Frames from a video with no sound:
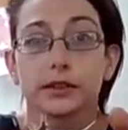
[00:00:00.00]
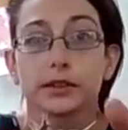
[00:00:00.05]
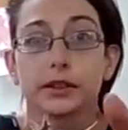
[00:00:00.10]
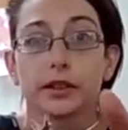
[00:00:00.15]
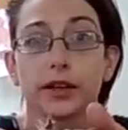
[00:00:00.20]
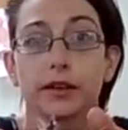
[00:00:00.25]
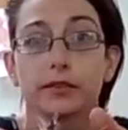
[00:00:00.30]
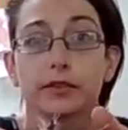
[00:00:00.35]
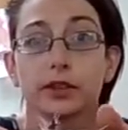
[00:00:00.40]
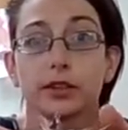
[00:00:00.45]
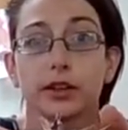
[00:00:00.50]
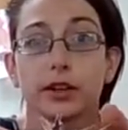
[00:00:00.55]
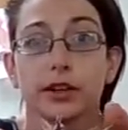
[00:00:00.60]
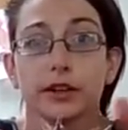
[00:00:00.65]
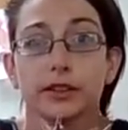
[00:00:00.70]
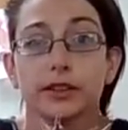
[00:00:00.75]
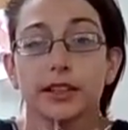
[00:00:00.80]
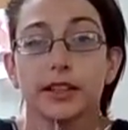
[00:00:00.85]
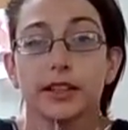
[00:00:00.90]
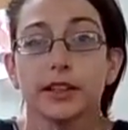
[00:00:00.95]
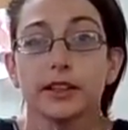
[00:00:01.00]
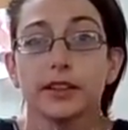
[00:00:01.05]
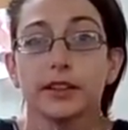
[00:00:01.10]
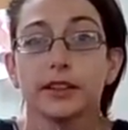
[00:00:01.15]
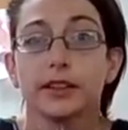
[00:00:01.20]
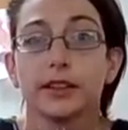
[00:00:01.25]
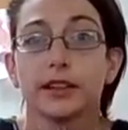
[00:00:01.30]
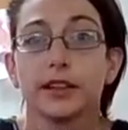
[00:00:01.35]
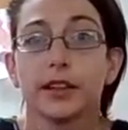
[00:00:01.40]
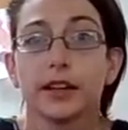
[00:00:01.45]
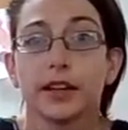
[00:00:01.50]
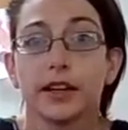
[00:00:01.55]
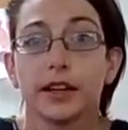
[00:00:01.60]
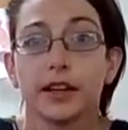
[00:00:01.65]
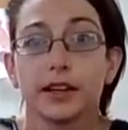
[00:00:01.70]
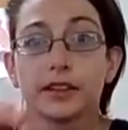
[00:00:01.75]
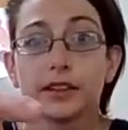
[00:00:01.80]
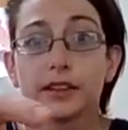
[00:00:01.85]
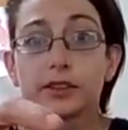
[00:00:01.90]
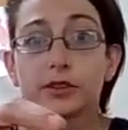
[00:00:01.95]
So I have a long tail
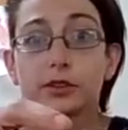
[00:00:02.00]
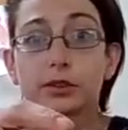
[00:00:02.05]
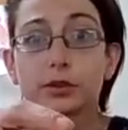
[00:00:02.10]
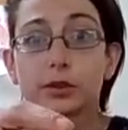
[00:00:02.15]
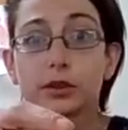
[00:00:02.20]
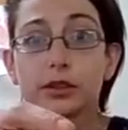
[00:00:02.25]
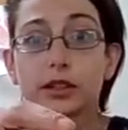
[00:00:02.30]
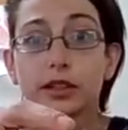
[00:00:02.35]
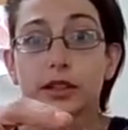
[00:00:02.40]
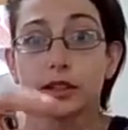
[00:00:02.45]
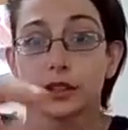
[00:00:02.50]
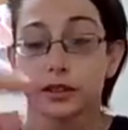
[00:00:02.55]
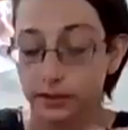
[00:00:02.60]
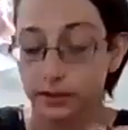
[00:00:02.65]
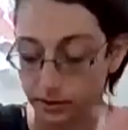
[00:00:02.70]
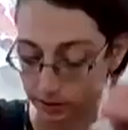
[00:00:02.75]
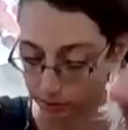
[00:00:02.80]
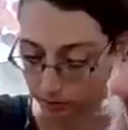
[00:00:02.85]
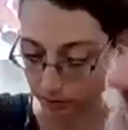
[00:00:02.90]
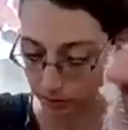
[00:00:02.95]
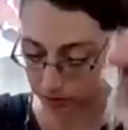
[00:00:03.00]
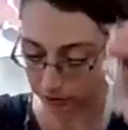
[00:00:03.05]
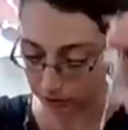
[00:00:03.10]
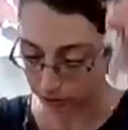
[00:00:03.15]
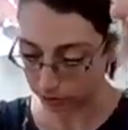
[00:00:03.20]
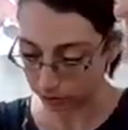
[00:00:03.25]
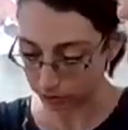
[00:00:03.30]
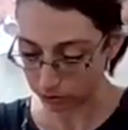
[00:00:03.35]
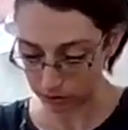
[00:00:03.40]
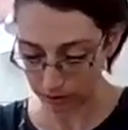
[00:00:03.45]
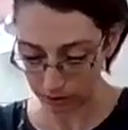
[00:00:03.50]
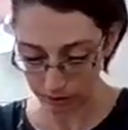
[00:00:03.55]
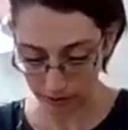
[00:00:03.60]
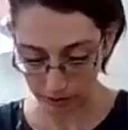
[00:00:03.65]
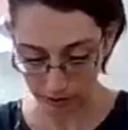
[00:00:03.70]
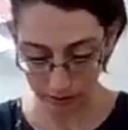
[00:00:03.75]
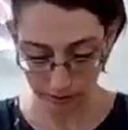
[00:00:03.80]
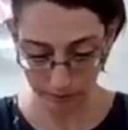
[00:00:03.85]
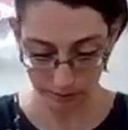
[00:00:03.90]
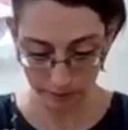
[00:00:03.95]
and a short tail. My short
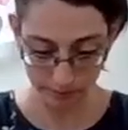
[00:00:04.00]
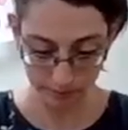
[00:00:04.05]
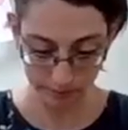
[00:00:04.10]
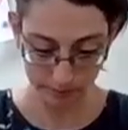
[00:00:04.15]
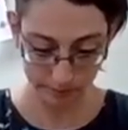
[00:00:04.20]
tail